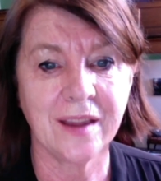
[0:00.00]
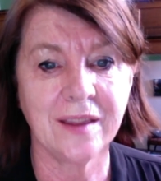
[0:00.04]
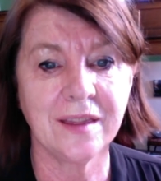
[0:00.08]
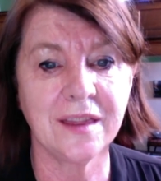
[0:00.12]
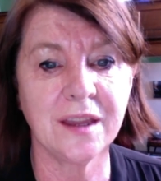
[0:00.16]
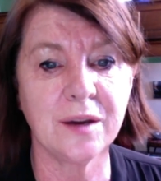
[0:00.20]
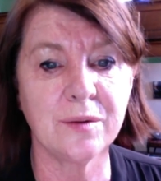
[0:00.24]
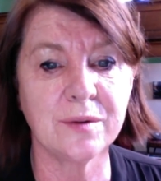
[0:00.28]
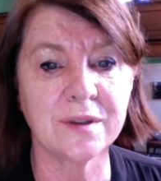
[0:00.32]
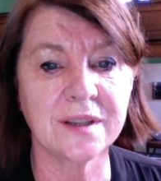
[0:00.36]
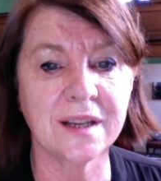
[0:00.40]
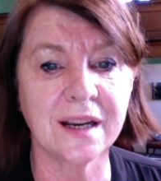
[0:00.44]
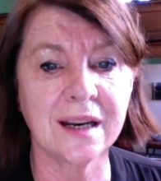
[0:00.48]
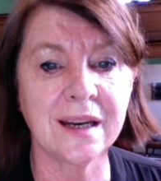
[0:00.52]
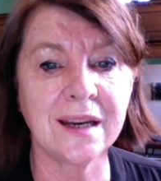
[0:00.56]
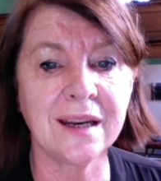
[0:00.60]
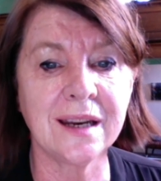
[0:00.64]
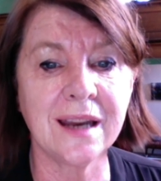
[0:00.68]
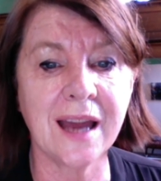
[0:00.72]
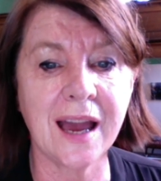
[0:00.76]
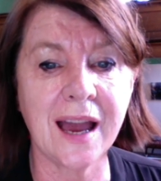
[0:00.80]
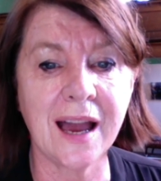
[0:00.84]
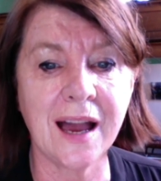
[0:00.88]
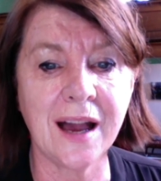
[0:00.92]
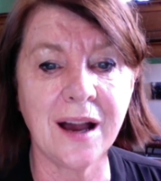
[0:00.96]
There was a
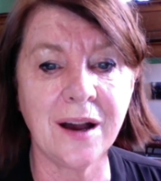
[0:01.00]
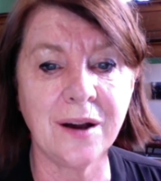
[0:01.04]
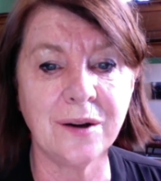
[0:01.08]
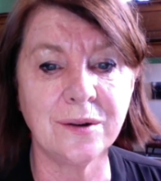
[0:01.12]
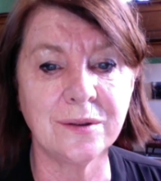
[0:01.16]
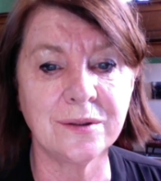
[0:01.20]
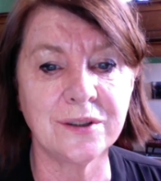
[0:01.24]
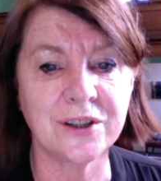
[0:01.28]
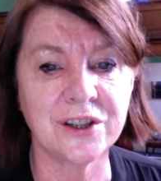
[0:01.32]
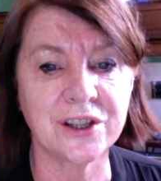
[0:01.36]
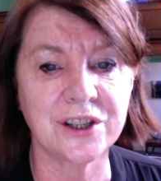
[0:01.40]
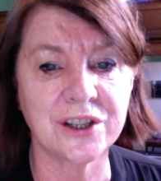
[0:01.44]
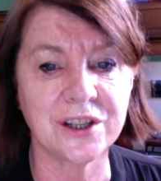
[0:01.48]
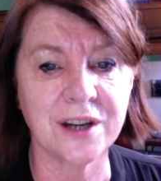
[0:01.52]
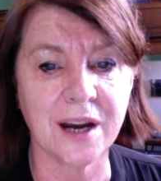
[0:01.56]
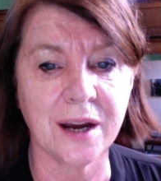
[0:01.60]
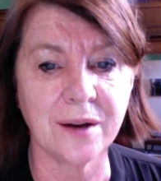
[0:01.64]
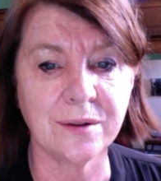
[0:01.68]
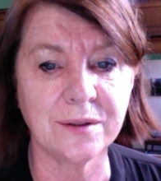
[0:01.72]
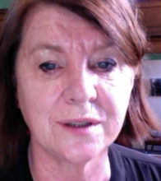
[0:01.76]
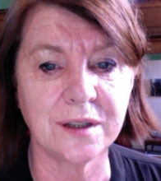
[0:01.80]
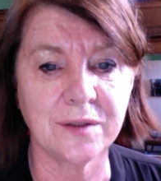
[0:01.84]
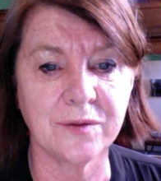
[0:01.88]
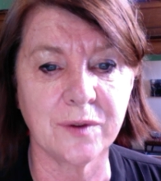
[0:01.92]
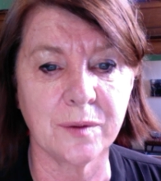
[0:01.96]
loud
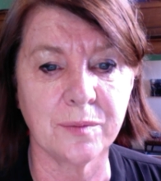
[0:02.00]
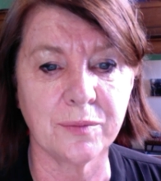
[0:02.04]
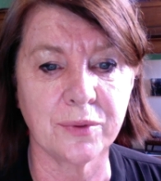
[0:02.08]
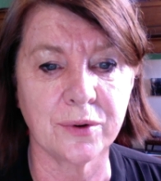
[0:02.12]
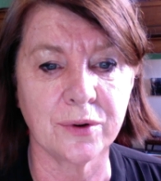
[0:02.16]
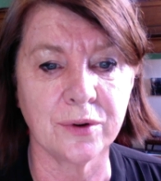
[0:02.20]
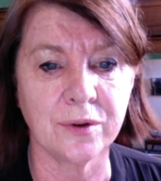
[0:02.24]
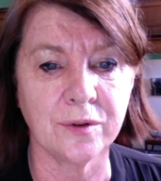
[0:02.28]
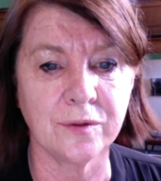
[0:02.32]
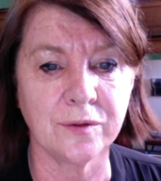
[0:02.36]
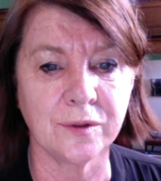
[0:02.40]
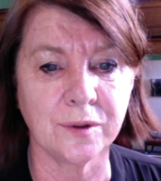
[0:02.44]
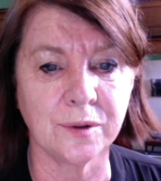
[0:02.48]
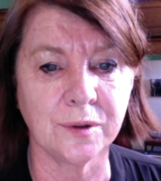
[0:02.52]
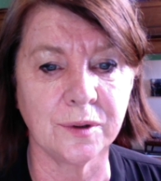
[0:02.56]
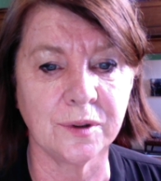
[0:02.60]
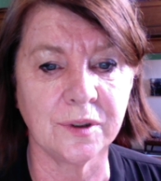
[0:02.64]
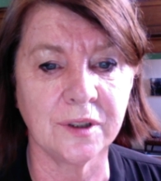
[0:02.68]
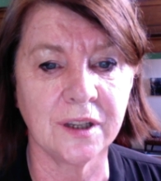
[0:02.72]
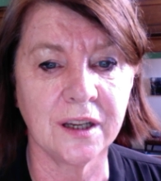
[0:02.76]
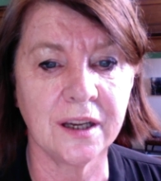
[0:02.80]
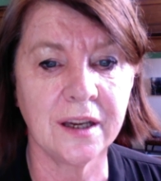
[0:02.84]
shout of approval.